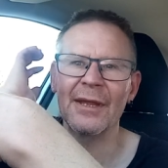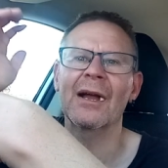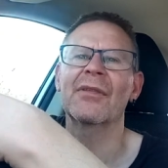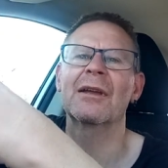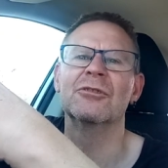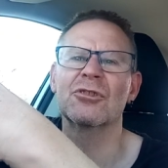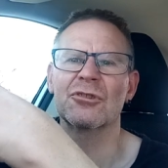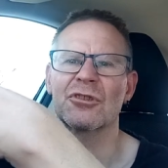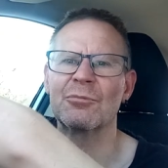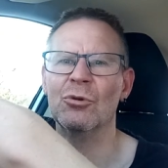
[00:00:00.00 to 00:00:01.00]
I think it was just a
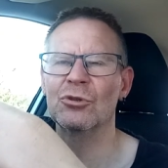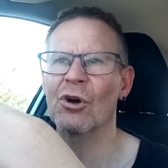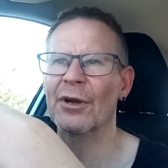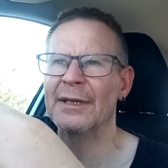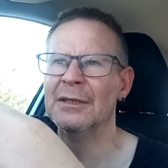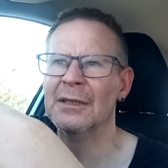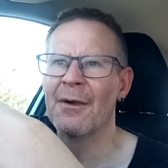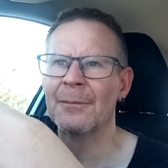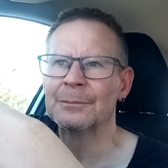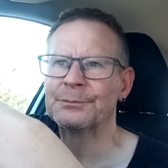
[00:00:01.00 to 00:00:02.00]
small doggy
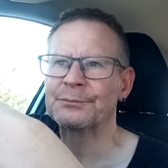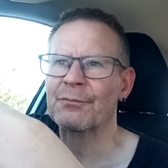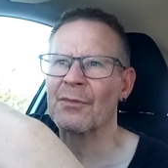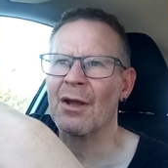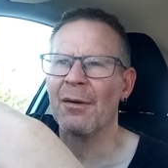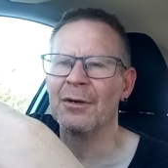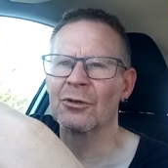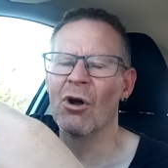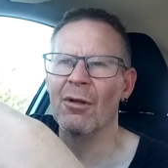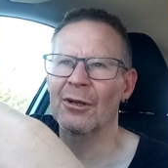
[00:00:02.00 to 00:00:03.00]

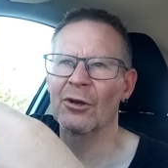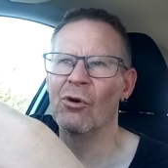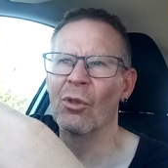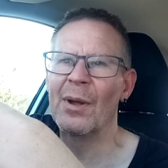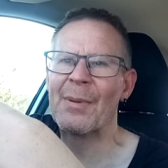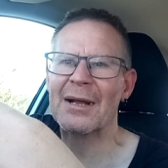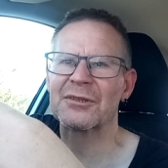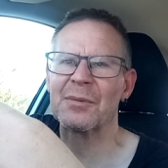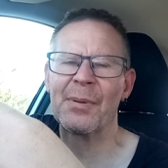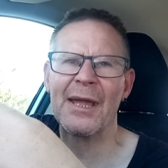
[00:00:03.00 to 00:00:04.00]
got got it all the way back to
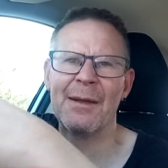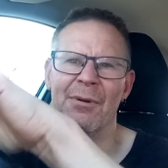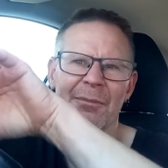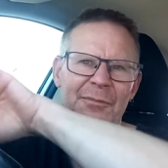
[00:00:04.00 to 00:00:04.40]
the pier, but